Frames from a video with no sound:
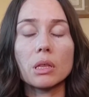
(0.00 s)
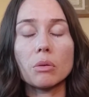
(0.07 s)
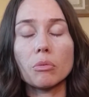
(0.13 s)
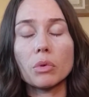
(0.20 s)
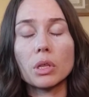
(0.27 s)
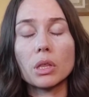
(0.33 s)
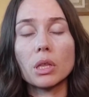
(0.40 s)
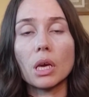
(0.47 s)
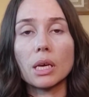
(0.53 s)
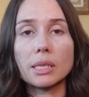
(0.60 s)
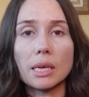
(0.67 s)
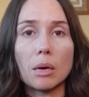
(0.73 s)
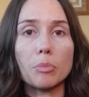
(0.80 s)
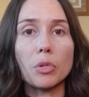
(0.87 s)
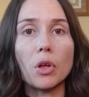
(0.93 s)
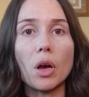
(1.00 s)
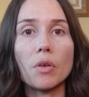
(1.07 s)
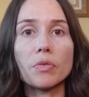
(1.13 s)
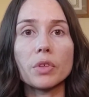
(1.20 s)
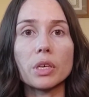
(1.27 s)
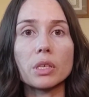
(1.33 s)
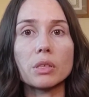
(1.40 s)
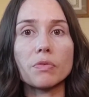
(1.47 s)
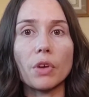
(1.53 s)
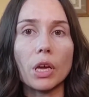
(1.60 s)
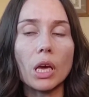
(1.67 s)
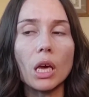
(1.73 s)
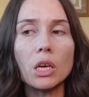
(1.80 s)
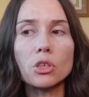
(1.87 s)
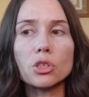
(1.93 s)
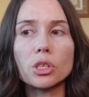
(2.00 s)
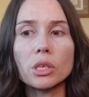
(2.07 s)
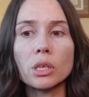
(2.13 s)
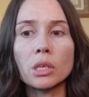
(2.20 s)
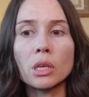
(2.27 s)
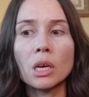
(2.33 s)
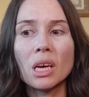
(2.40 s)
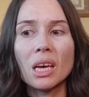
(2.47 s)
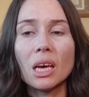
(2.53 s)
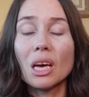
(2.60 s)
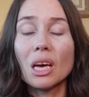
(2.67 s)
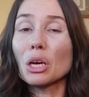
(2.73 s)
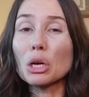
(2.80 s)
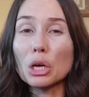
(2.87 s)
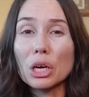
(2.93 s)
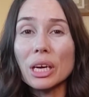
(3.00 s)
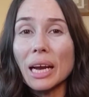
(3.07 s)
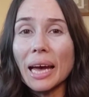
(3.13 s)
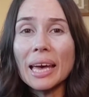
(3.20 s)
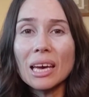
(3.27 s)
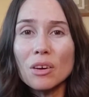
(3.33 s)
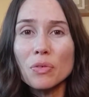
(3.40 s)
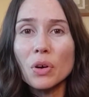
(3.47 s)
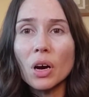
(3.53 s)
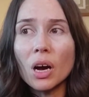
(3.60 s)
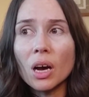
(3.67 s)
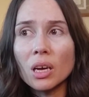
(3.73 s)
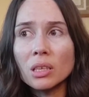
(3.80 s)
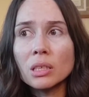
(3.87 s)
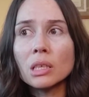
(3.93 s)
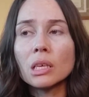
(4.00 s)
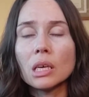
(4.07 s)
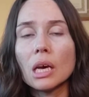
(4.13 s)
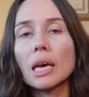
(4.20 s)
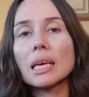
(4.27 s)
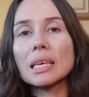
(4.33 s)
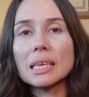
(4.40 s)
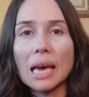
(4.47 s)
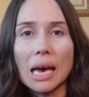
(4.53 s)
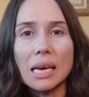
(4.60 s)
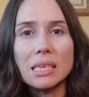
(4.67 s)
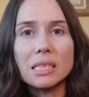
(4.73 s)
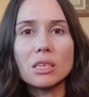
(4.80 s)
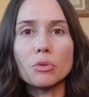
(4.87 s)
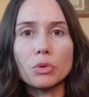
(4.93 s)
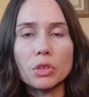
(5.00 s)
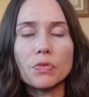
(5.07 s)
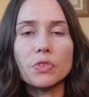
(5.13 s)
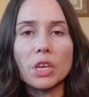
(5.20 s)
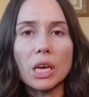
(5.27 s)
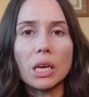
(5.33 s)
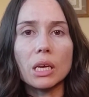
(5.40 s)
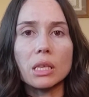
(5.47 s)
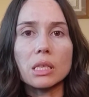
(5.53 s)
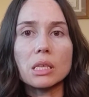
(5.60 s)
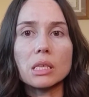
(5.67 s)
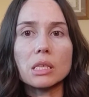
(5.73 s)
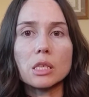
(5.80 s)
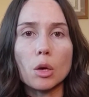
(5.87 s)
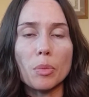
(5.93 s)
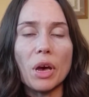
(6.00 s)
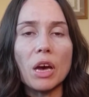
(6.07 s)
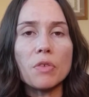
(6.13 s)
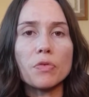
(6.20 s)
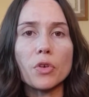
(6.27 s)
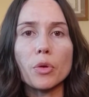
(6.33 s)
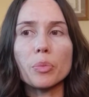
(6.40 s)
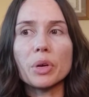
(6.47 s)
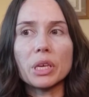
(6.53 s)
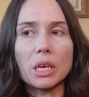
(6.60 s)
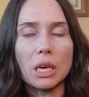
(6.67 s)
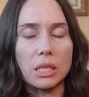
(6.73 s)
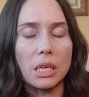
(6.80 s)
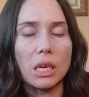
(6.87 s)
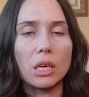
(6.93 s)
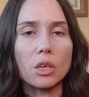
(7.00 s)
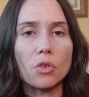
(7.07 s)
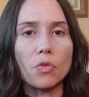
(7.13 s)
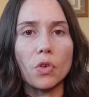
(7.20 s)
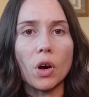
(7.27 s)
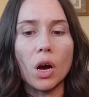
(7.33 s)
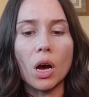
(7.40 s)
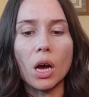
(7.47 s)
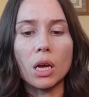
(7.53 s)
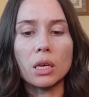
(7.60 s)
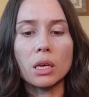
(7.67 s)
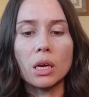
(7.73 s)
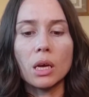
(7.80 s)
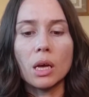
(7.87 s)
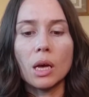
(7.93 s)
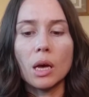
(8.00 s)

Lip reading: with the example of this vacation, could I have gone? Yes, it would have taken some effort, but yes, I could have gone.